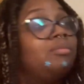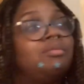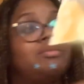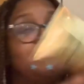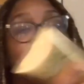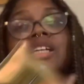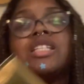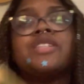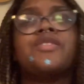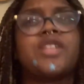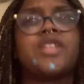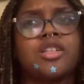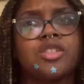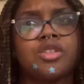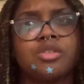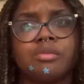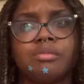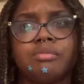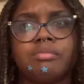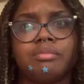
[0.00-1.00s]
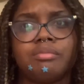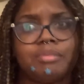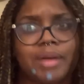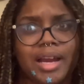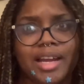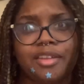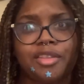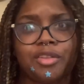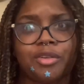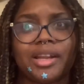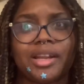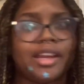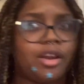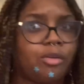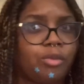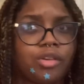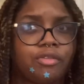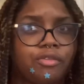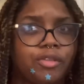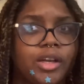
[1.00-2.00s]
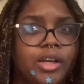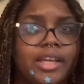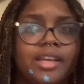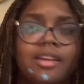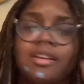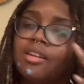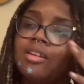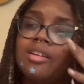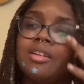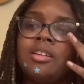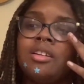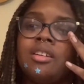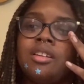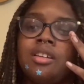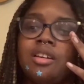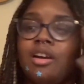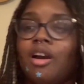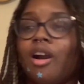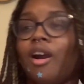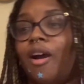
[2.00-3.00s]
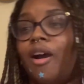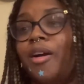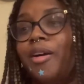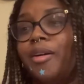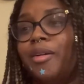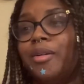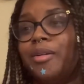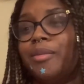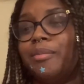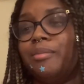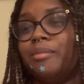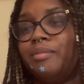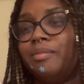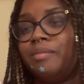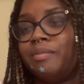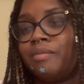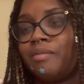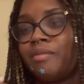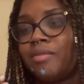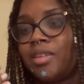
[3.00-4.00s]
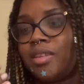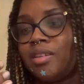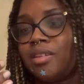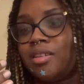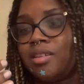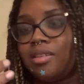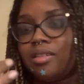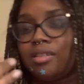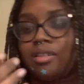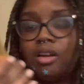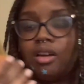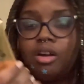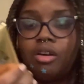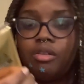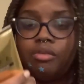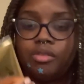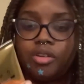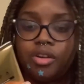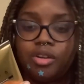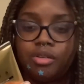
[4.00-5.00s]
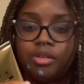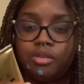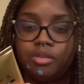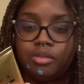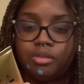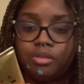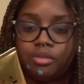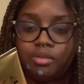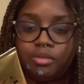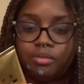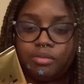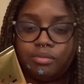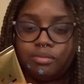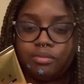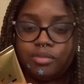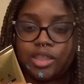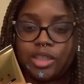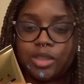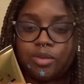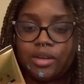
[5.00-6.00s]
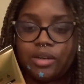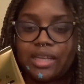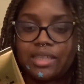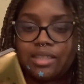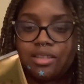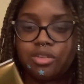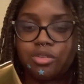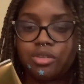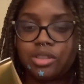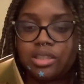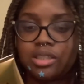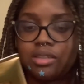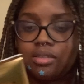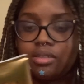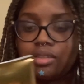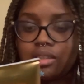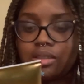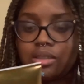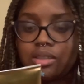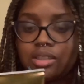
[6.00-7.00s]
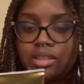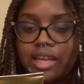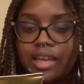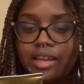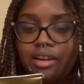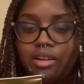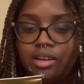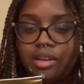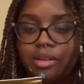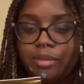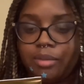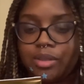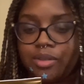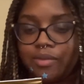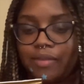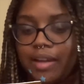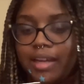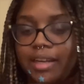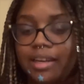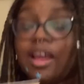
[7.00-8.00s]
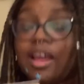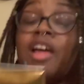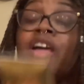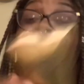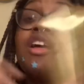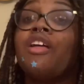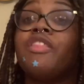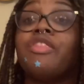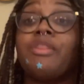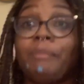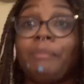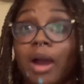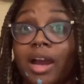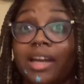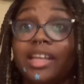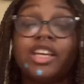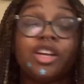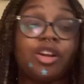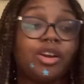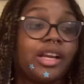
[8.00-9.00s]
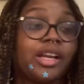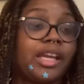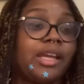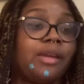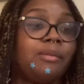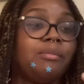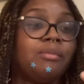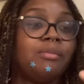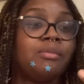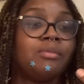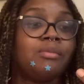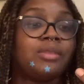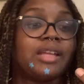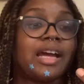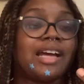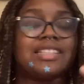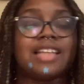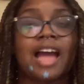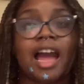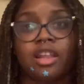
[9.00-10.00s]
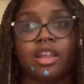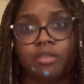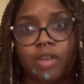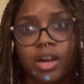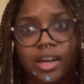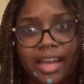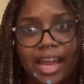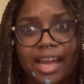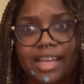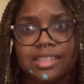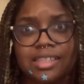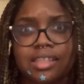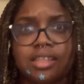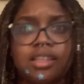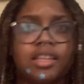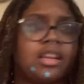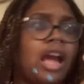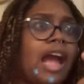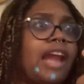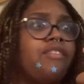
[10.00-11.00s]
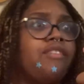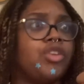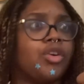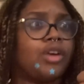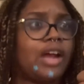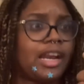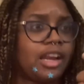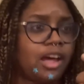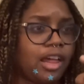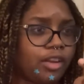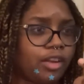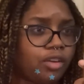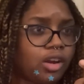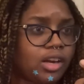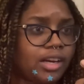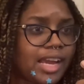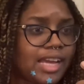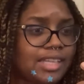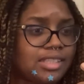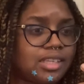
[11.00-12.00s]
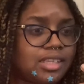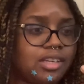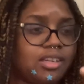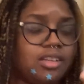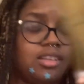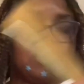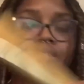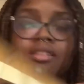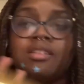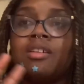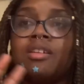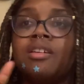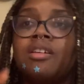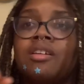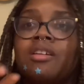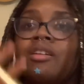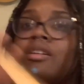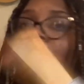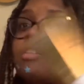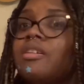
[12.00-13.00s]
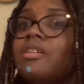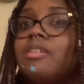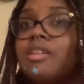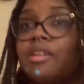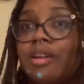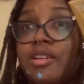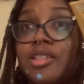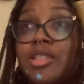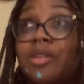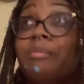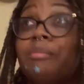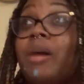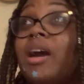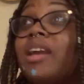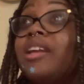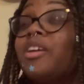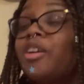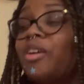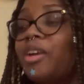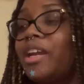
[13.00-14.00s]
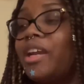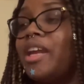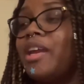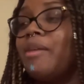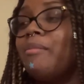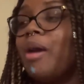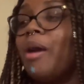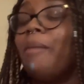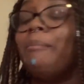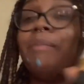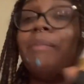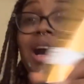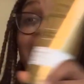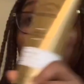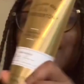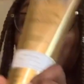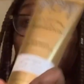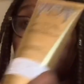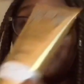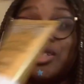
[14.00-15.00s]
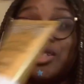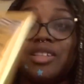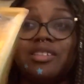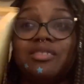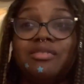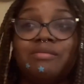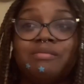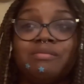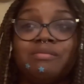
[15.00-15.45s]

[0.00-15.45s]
because it was also buy 3 get 1 free. Oh no, this one has a little stain on it, but it's fine. The body cream that has hyaluronic acid, and I didn't know it had hyaluronic acid in it. So body cream, body lotion,